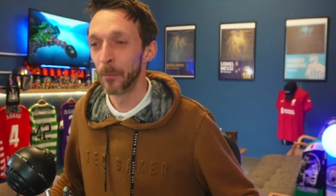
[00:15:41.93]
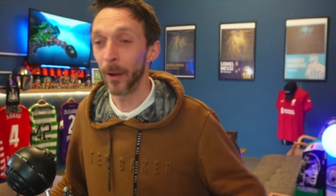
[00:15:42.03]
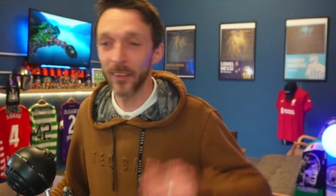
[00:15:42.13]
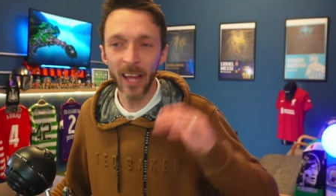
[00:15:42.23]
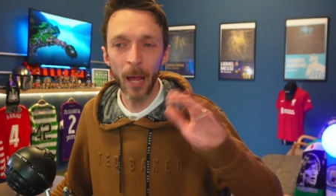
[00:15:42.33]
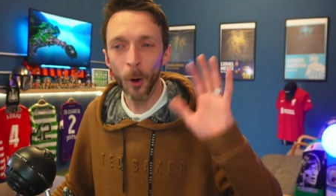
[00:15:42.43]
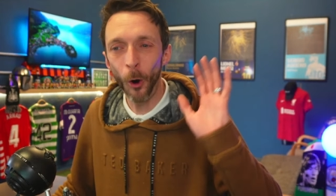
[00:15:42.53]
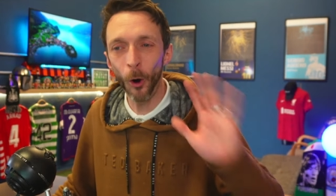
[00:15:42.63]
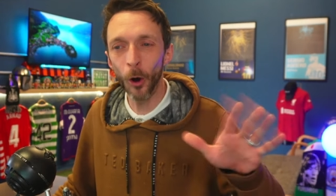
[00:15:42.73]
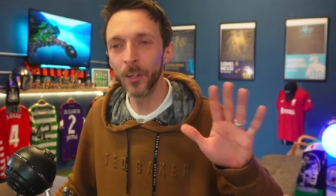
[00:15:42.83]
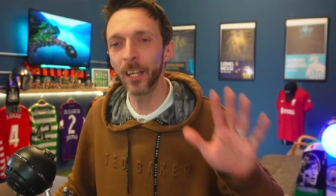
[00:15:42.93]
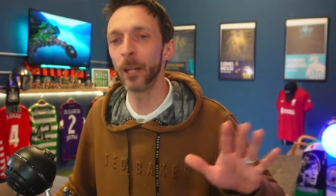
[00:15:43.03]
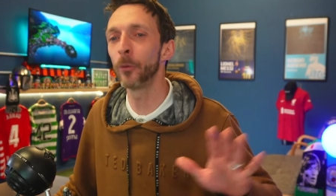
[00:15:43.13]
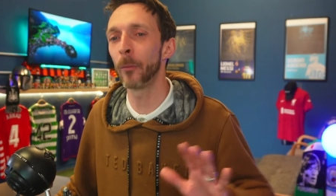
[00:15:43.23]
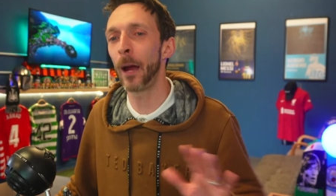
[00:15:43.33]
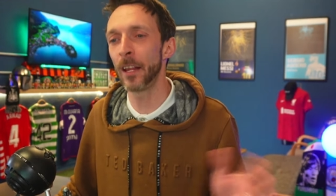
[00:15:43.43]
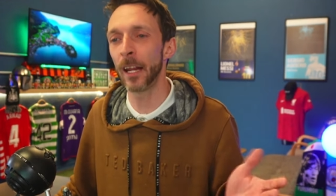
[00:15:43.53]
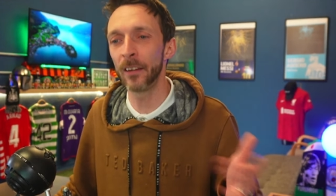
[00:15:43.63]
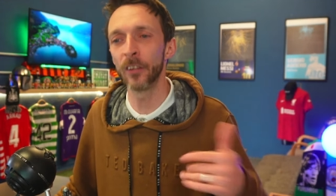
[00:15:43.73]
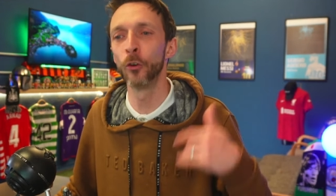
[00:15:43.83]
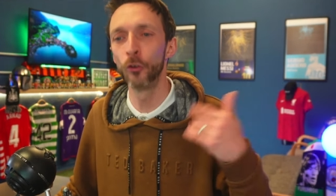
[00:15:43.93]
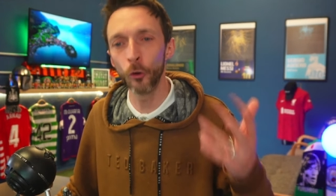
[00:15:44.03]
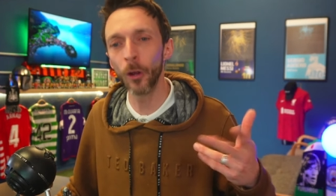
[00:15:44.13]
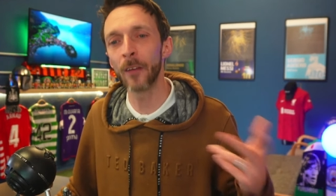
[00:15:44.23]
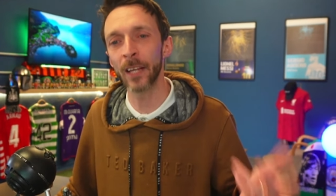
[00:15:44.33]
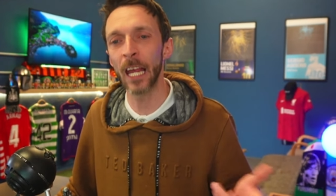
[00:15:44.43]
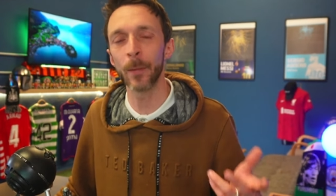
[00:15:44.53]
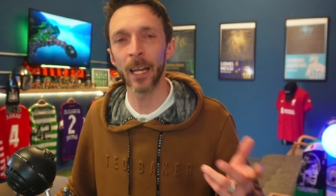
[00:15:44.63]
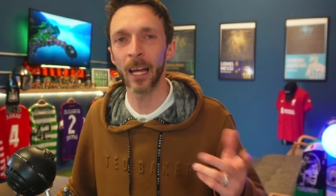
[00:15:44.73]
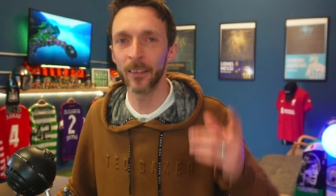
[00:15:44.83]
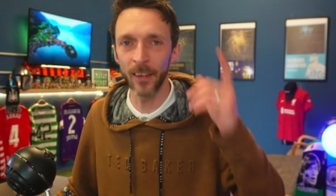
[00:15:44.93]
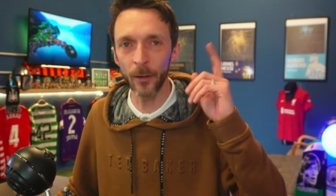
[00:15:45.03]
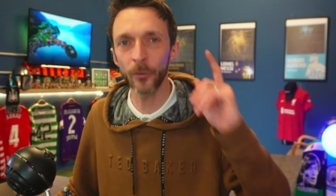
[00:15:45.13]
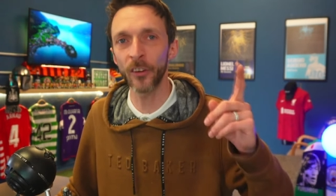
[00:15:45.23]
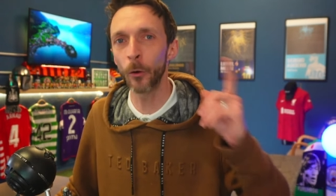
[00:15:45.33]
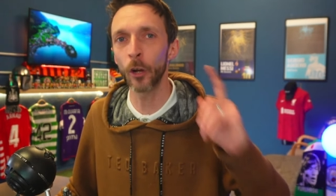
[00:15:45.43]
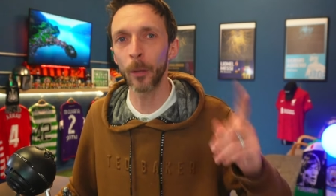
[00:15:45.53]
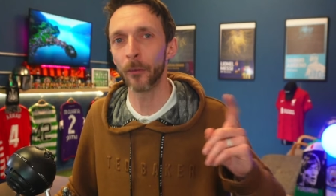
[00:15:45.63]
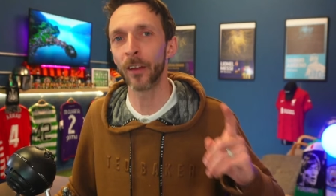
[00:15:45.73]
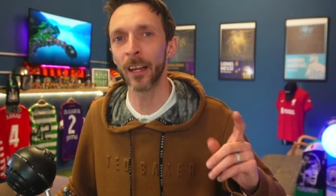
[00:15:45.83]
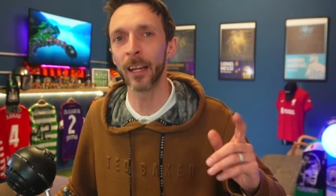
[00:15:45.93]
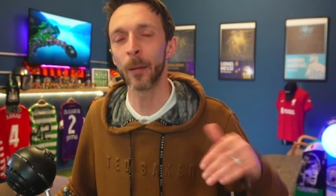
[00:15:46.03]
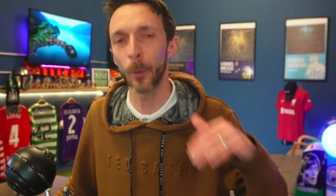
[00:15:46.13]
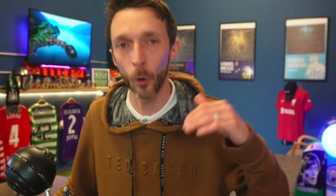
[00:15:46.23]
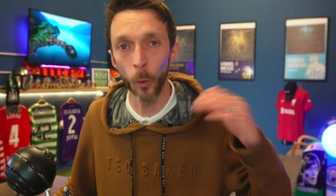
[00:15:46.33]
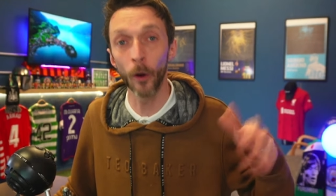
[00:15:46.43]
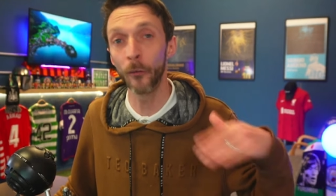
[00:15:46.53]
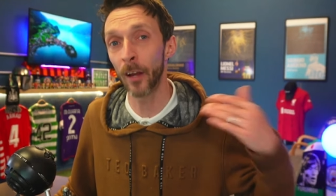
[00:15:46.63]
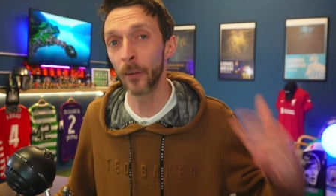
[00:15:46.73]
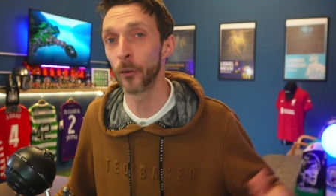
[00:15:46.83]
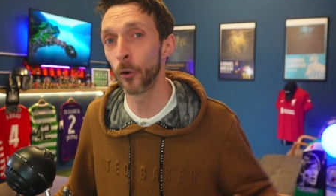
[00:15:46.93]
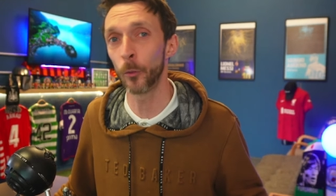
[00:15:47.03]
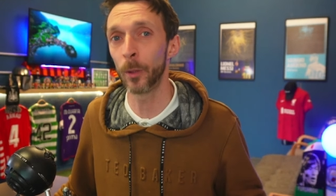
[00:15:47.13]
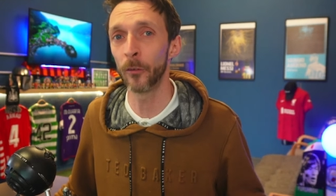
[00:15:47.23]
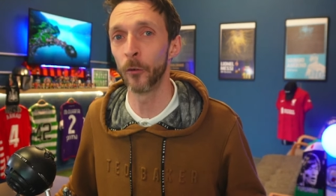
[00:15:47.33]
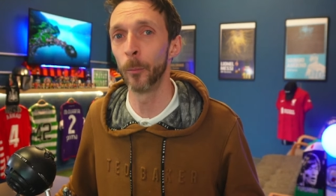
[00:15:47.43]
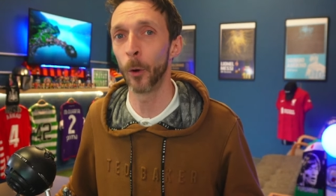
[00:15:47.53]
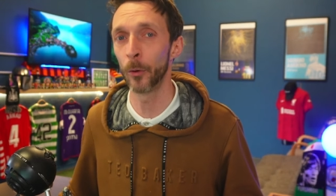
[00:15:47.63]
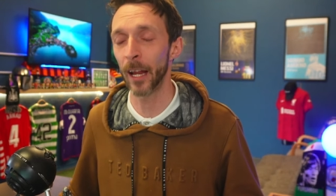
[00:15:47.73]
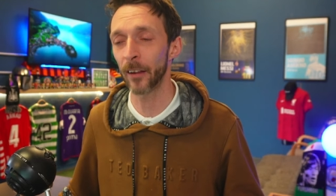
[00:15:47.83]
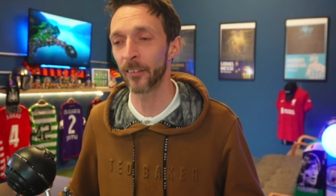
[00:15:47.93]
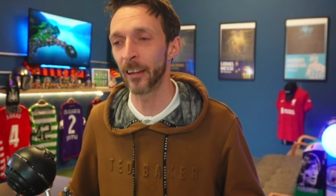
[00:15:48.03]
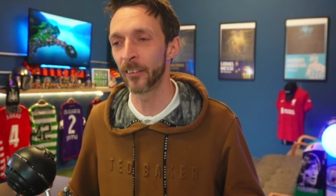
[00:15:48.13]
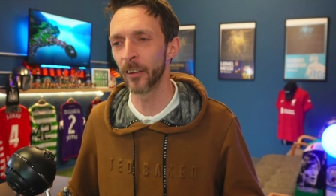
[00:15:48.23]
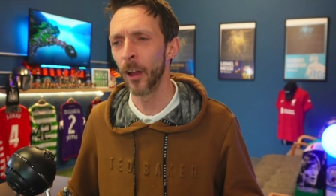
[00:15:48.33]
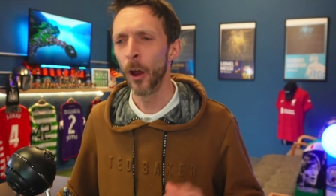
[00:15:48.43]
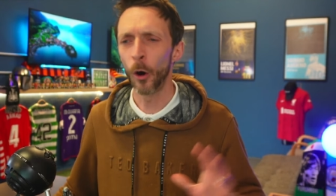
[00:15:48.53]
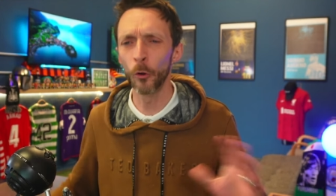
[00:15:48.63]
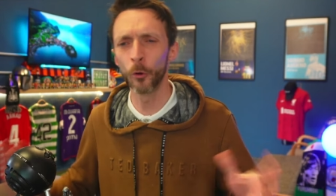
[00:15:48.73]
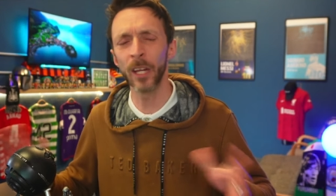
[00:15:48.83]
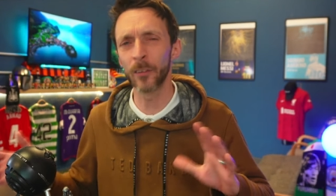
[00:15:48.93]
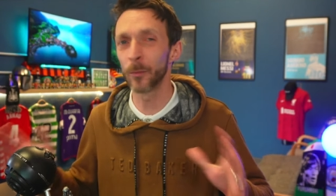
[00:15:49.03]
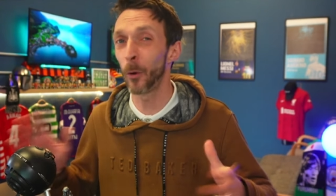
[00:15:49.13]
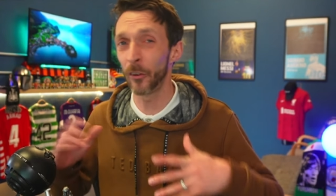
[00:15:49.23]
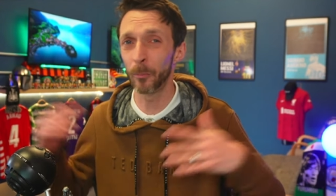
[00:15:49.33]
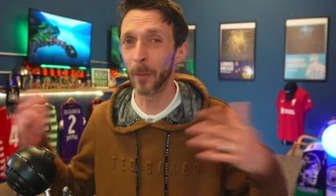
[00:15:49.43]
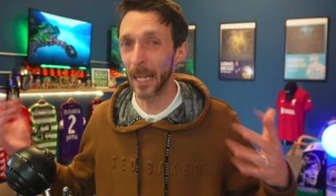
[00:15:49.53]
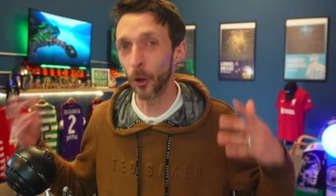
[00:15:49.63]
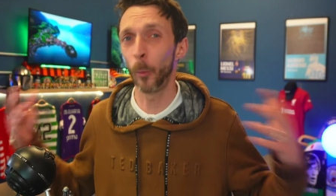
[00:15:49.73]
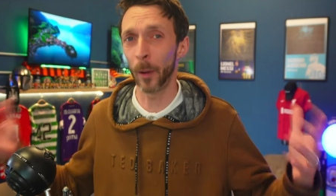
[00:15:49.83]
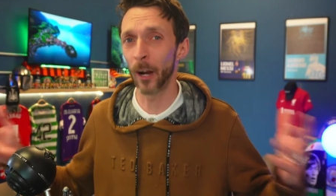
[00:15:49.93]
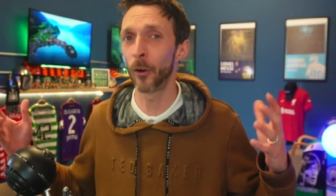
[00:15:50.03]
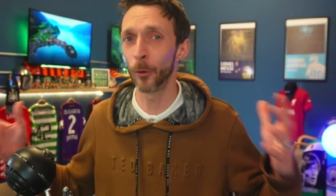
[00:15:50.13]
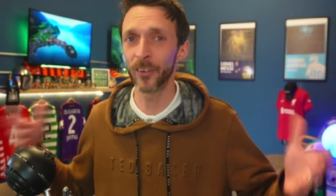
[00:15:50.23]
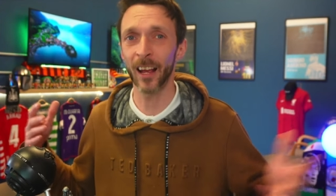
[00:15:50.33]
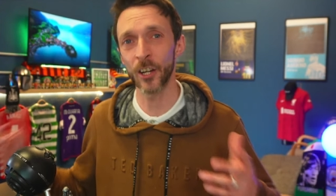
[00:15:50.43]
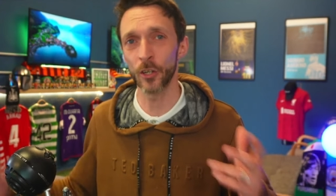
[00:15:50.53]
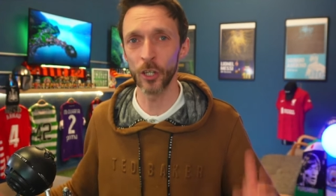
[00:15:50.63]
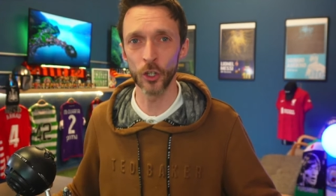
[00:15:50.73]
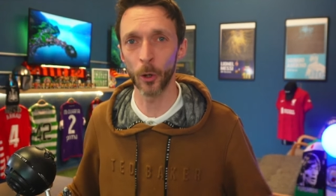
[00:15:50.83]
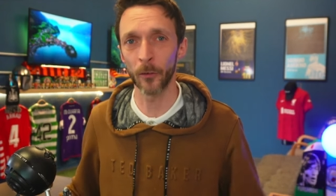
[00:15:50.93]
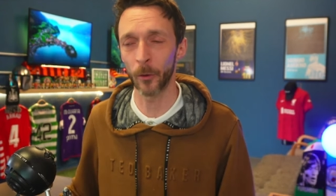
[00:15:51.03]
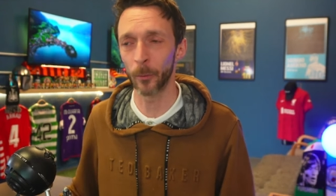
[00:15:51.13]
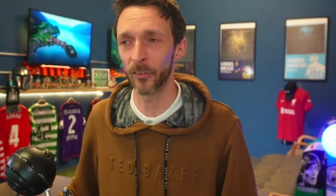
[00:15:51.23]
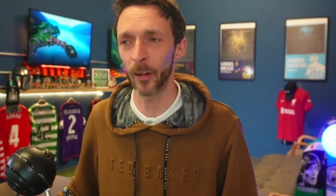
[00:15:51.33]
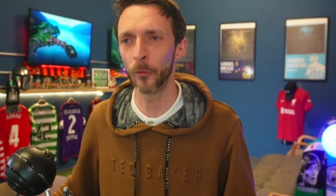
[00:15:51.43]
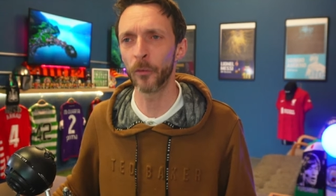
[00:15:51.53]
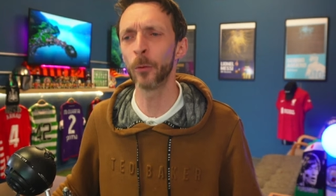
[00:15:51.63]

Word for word: But West Ham, hot on the heels of Man United, who do have a game in hand. They're still going to be thinking about qualifying for European football next season, although David Moyes might not be around to actually enjoy it for himself.